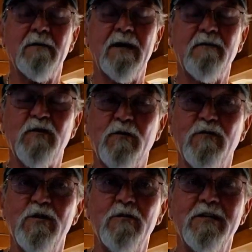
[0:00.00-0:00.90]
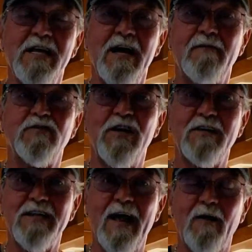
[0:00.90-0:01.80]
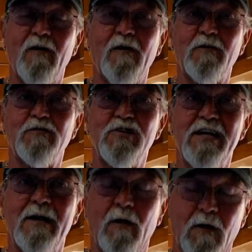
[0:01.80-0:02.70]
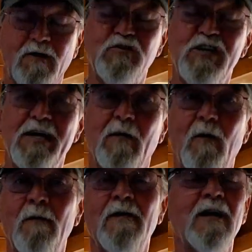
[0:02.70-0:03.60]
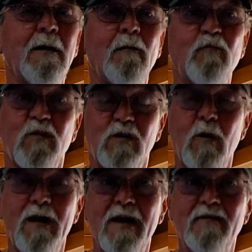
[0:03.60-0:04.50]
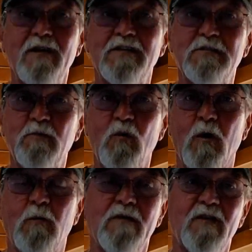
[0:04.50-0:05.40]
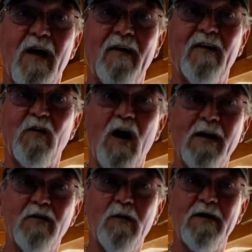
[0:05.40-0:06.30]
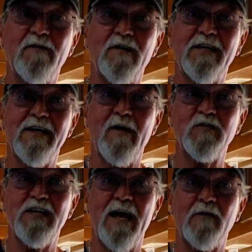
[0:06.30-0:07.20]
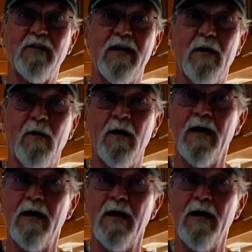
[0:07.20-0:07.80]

if you're new and you haven't checked out our other our channel, go ahead and explore. We've got a lot of great videos out there,